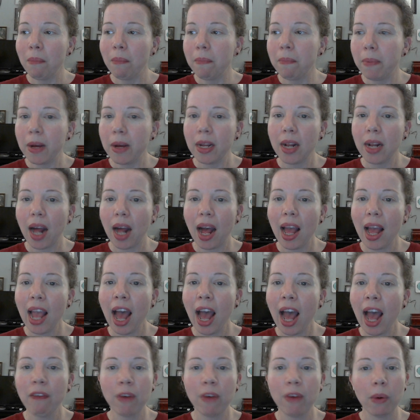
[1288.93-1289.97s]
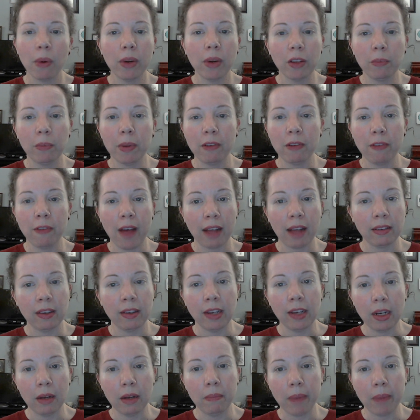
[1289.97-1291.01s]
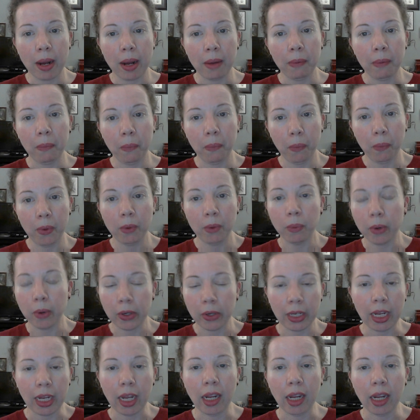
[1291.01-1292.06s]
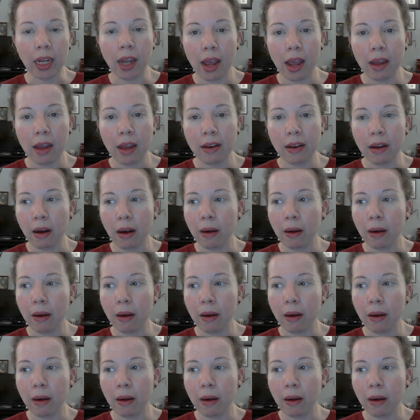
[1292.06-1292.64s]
But I have always been fascinated by woodworking, and